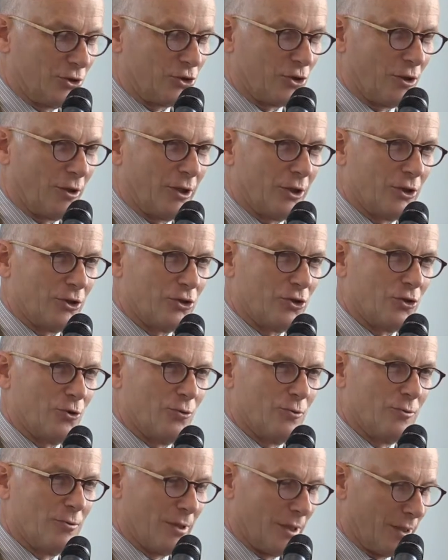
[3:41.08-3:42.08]
charge,
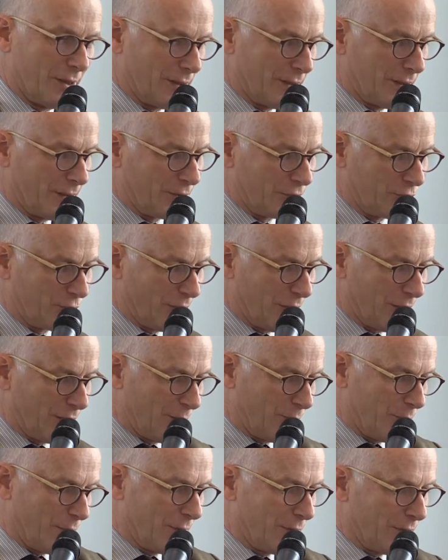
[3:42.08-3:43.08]
who
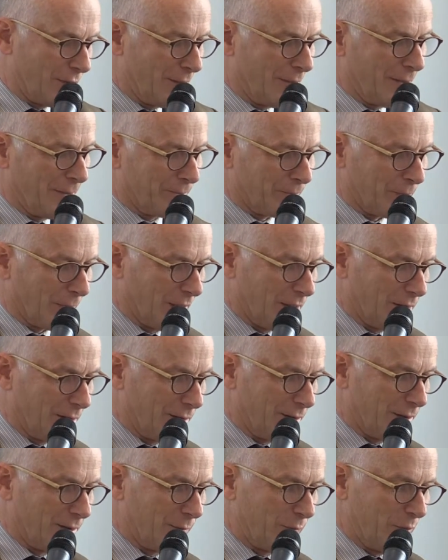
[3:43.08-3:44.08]
together with
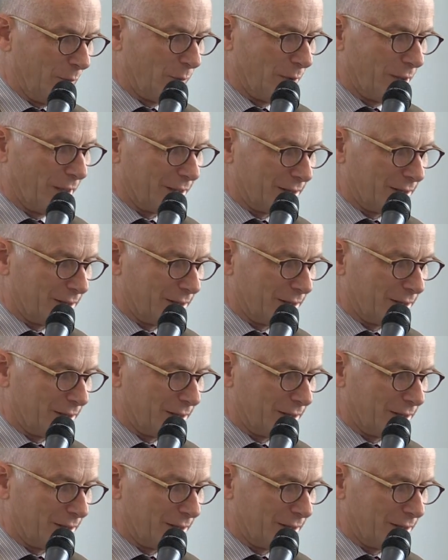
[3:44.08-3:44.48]
people like